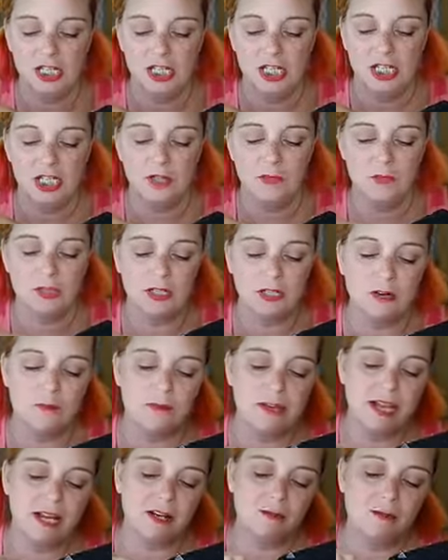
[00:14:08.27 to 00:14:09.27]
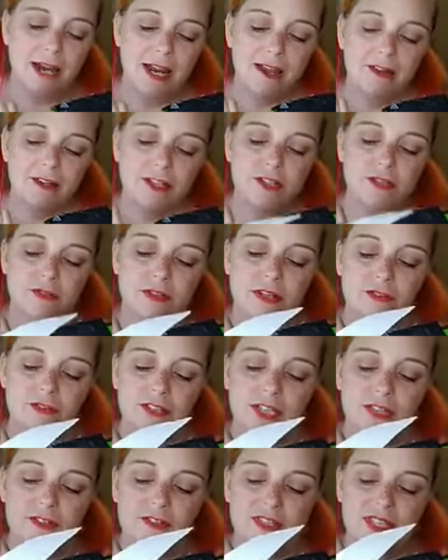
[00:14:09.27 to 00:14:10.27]
you want to go back around and do it on the
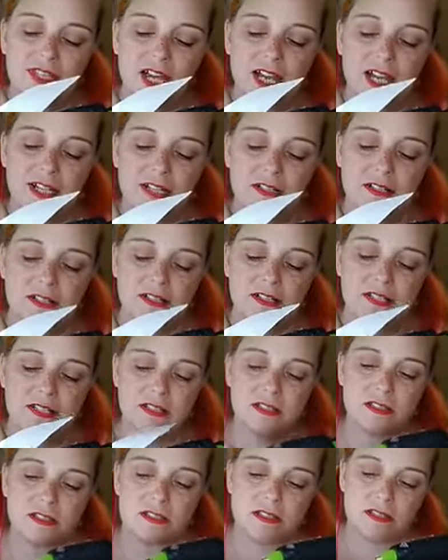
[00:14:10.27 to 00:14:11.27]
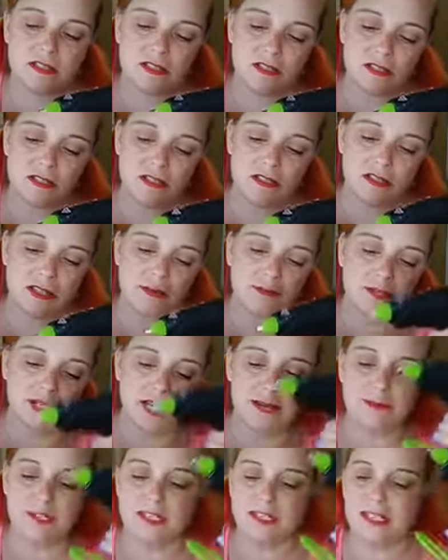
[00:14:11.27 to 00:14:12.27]
other side, because
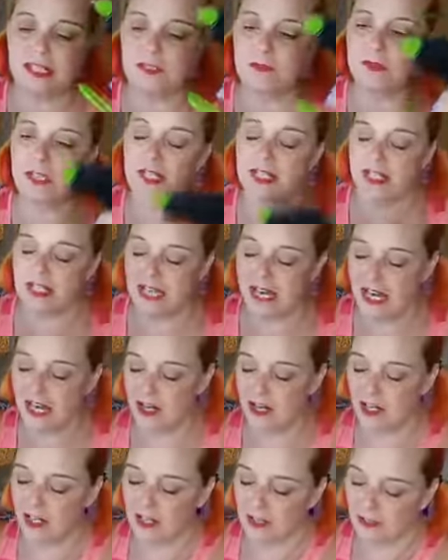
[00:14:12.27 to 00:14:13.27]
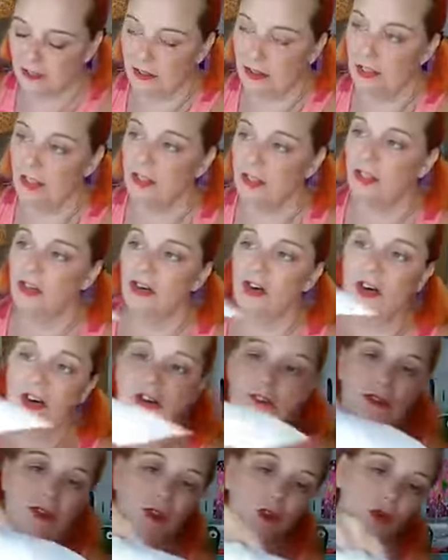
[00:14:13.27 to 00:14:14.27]
sometimes it doesn't want to stay on
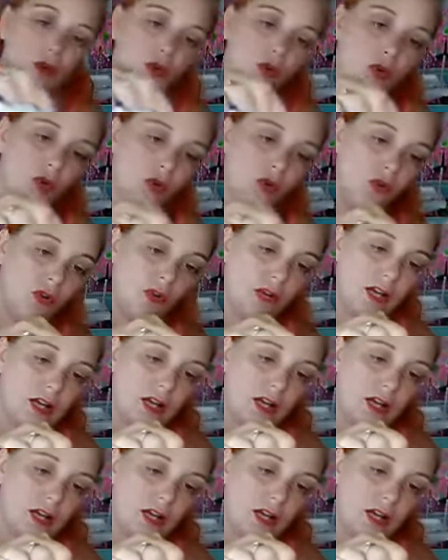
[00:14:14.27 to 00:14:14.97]
the whole